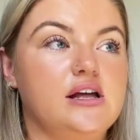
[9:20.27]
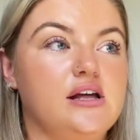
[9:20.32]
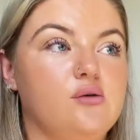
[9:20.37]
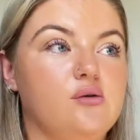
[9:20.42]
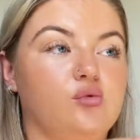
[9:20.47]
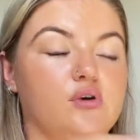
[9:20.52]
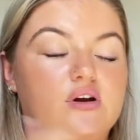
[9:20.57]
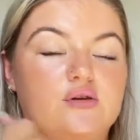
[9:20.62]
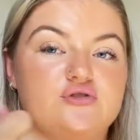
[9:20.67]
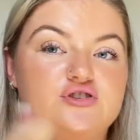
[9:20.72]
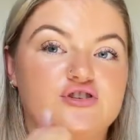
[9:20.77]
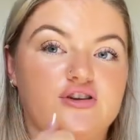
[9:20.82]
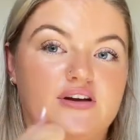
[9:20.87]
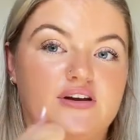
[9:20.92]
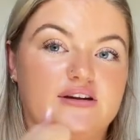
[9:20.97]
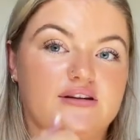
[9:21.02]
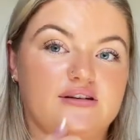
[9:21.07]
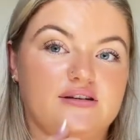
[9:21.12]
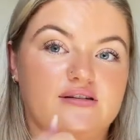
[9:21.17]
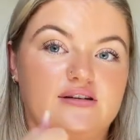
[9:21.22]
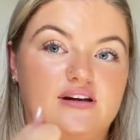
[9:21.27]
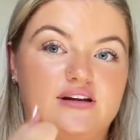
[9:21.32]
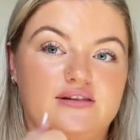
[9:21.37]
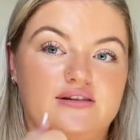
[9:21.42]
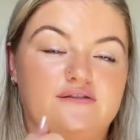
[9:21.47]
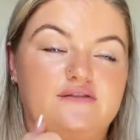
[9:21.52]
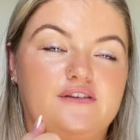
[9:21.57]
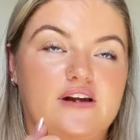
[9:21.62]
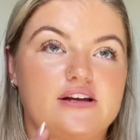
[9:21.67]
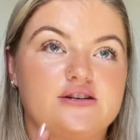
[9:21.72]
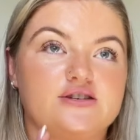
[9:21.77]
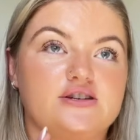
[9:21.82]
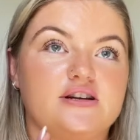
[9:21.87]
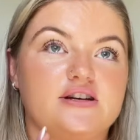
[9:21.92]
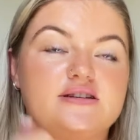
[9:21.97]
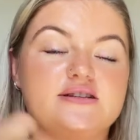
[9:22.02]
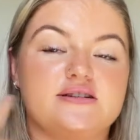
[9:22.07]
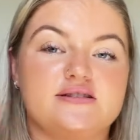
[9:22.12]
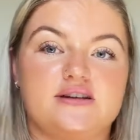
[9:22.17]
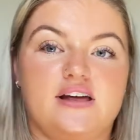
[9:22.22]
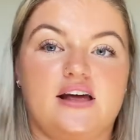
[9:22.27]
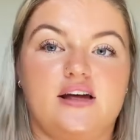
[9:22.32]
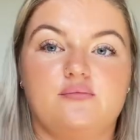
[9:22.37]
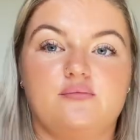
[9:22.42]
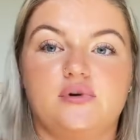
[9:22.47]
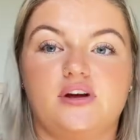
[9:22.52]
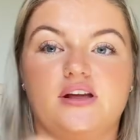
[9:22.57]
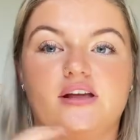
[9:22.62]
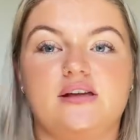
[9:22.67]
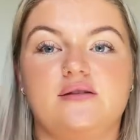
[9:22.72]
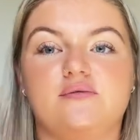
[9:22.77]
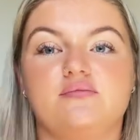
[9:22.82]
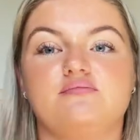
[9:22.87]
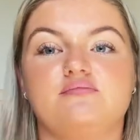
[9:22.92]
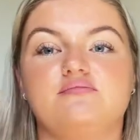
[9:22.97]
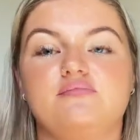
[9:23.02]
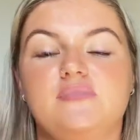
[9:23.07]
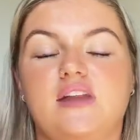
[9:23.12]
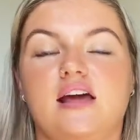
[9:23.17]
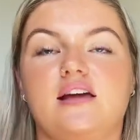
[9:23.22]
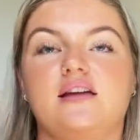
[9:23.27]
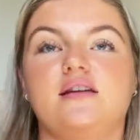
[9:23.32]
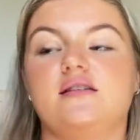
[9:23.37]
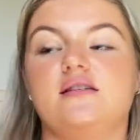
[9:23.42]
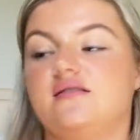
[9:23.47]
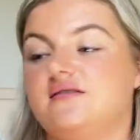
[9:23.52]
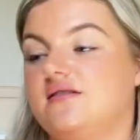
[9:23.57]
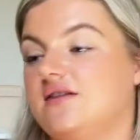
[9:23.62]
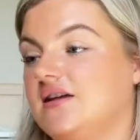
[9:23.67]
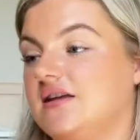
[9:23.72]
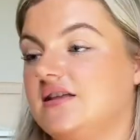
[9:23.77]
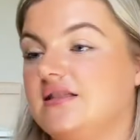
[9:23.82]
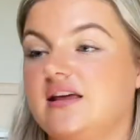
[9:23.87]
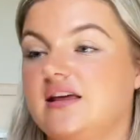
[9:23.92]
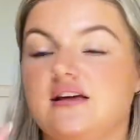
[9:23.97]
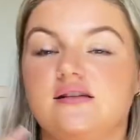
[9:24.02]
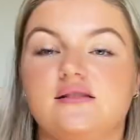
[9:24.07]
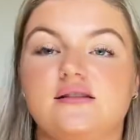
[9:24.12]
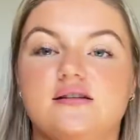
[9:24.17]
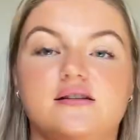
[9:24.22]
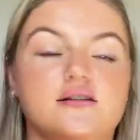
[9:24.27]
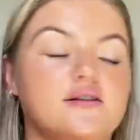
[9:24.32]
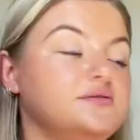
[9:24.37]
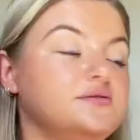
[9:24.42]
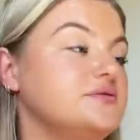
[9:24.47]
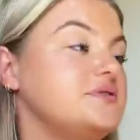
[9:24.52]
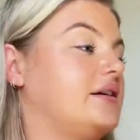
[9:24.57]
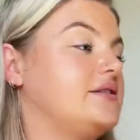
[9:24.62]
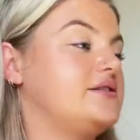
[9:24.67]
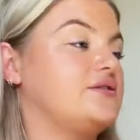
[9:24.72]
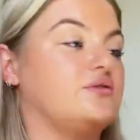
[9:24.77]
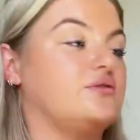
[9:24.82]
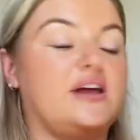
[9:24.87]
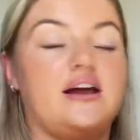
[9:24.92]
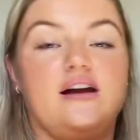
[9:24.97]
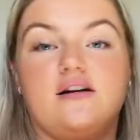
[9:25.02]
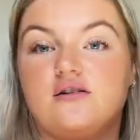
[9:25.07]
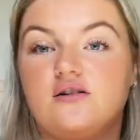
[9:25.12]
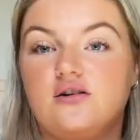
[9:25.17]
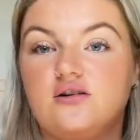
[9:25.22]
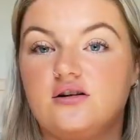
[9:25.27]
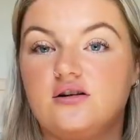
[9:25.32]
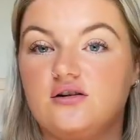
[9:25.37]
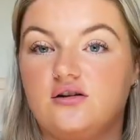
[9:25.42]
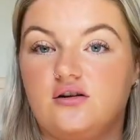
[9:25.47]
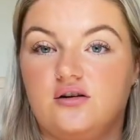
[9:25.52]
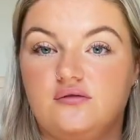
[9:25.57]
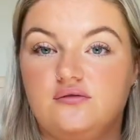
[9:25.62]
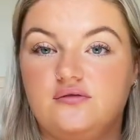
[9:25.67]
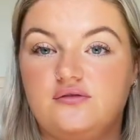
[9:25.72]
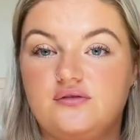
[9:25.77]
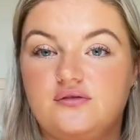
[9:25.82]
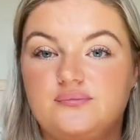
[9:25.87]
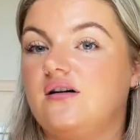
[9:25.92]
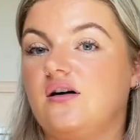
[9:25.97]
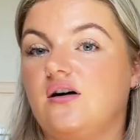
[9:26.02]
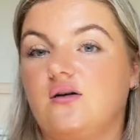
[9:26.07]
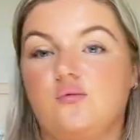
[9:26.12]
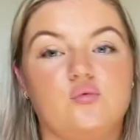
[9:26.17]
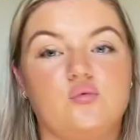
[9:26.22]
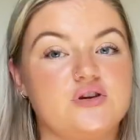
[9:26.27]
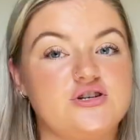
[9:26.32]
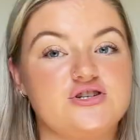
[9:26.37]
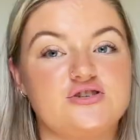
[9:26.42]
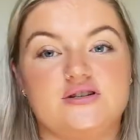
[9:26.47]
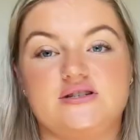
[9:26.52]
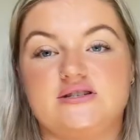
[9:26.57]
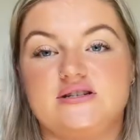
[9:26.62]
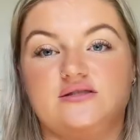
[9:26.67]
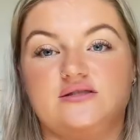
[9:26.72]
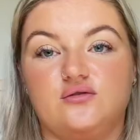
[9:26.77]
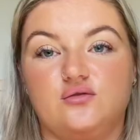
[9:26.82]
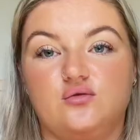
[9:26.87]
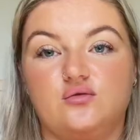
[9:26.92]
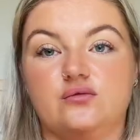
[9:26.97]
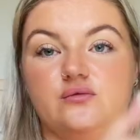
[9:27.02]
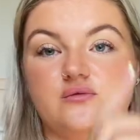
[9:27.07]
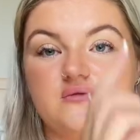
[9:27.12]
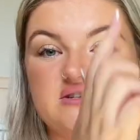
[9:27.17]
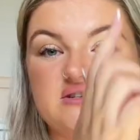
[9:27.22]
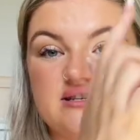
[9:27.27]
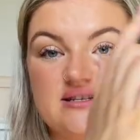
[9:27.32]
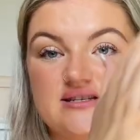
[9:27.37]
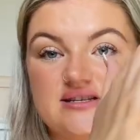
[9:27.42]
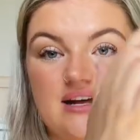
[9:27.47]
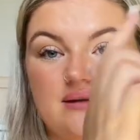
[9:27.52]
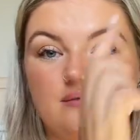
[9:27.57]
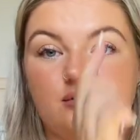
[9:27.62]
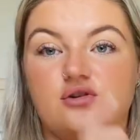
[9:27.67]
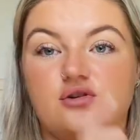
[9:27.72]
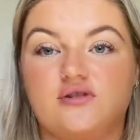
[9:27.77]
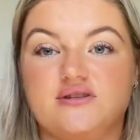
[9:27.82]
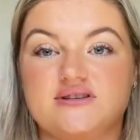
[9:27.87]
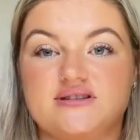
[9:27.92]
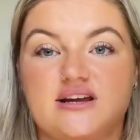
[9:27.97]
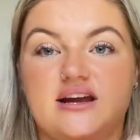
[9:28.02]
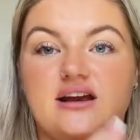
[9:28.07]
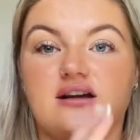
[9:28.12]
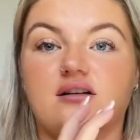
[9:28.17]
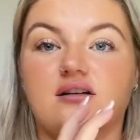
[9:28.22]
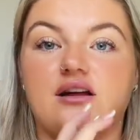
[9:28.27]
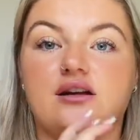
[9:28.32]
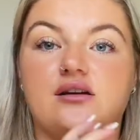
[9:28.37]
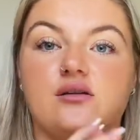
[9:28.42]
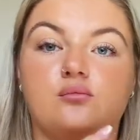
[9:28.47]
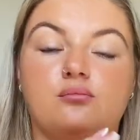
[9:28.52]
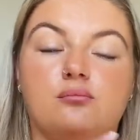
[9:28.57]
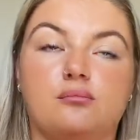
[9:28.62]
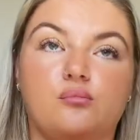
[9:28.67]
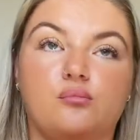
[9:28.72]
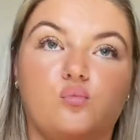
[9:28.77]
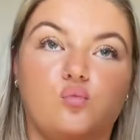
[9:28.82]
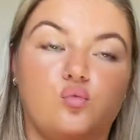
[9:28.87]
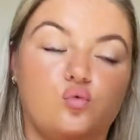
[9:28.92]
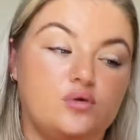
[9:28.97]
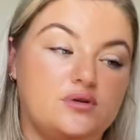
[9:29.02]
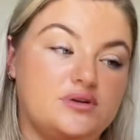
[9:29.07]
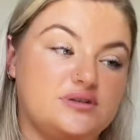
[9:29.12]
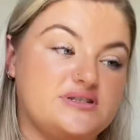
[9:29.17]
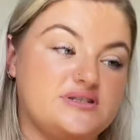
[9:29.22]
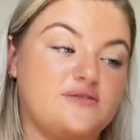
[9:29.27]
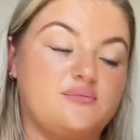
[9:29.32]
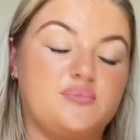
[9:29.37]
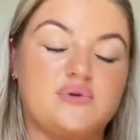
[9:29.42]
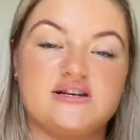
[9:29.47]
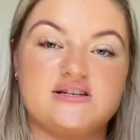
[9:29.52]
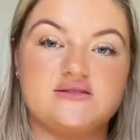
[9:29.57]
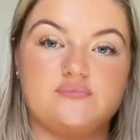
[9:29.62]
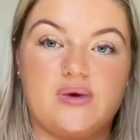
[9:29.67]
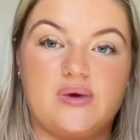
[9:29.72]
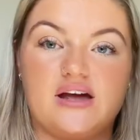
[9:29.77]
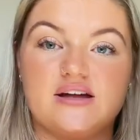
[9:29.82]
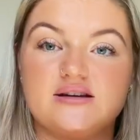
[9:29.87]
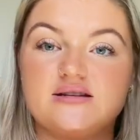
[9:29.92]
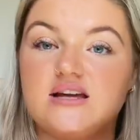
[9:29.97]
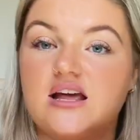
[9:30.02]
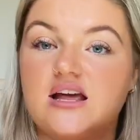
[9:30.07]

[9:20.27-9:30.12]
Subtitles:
without shining like the flashlight, because I had my neck light thing that I use. So the hair colour, love. I wish I did the hooves the same colour as the hair and it wouldn't have been as bad.